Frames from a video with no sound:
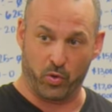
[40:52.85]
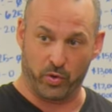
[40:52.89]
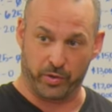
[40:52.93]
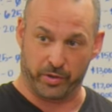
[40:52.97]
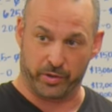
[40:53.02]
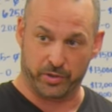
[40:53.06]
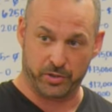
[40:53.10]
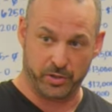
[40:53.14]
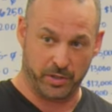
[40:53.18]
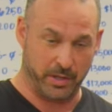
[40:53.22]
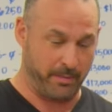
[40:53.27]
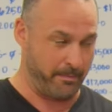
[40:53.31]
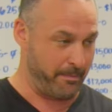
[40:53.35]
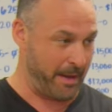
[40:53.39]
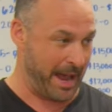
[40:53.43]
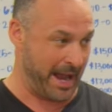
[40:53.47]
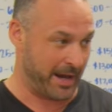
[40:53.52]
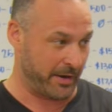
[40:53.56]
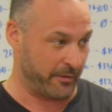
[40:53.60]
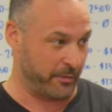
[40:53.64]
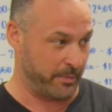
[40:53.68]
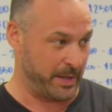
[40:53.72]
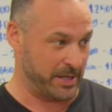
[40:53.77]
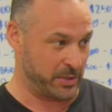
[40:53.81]
order. So on the
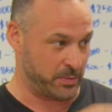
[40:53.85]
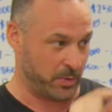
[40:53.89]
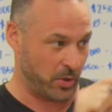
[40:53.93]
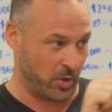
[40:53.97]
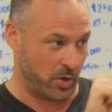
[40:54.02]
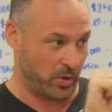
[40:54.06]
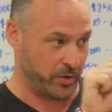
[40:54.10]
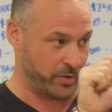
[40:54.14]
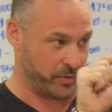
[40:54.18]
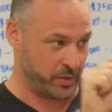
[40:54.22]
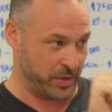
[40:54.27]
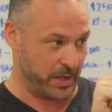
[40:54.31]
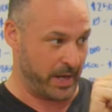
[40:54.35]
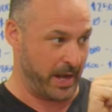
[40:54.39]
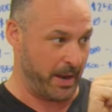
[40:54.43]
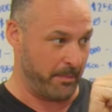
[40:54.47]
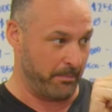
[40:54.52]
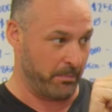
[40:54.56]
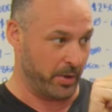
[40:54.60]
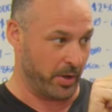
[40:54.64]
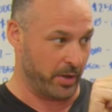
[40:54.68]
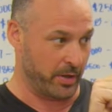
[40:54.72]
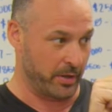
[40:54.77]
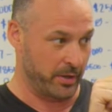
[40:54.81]
back of a baseball card, there's a
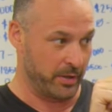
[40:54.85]
number,